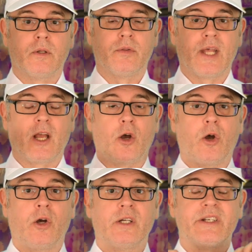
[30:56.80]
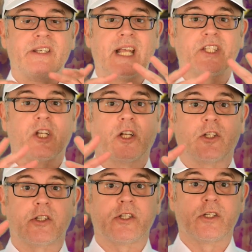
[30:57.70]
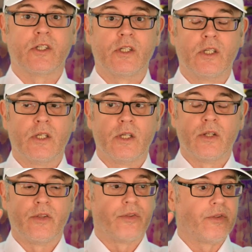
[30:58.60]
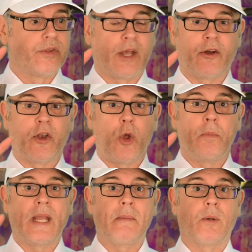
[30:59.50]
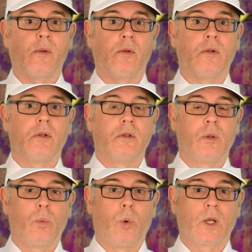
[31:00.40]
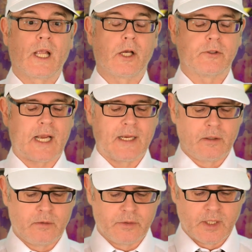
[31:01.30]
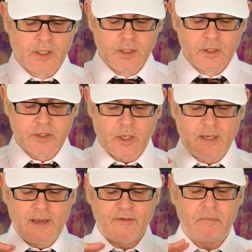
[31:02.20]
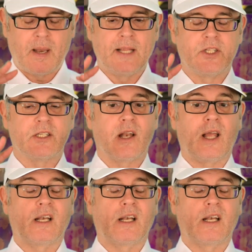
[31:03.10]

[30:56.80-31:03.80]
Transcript: They are desolate. There are no people walking around. So even places like